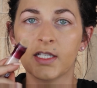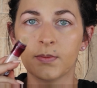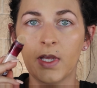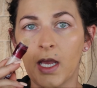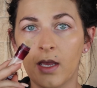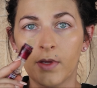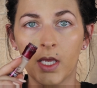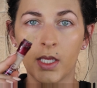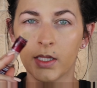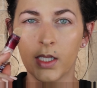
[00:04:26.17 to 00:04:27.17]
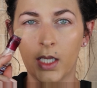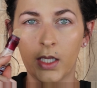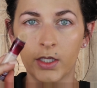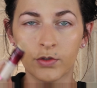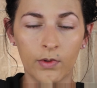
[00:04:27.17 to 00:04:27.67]
Next we have
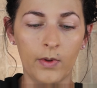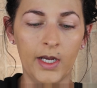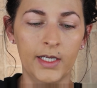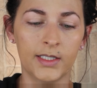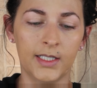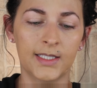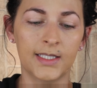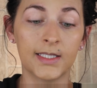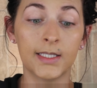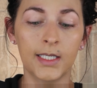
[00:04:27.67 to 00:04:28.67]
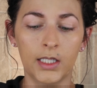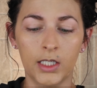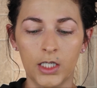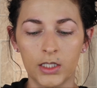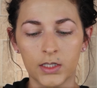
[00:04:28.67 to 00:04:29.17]
the Age Rewind
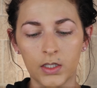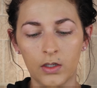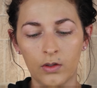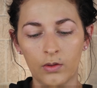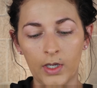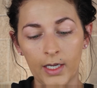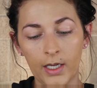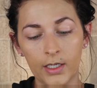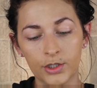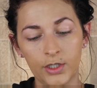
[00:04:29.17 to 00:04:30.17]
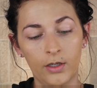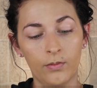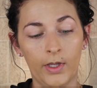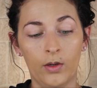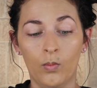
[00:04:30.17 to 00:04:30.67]
Concealer. So I got a
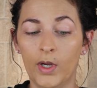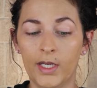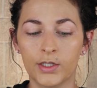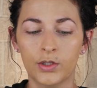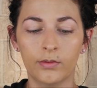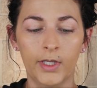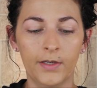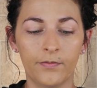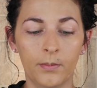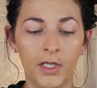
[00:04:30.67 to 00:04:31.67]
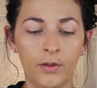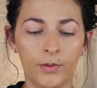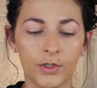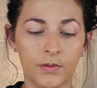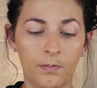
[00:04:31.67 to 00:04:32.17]
shade like way too light for
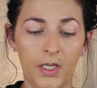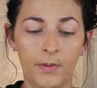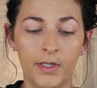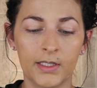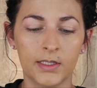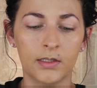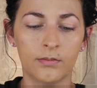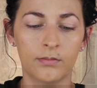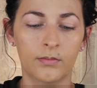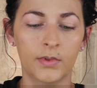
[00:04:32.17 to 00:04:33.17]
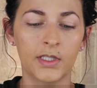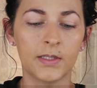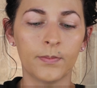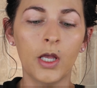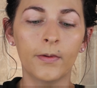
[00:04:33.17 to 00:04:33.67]
me, which maybe that's
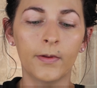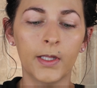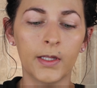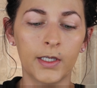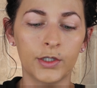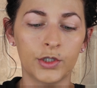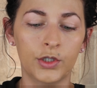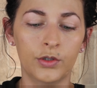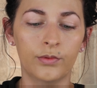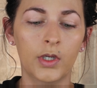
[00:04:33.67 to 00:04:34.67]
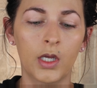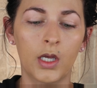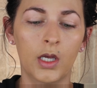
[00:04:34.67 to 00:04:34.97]
probably the issue.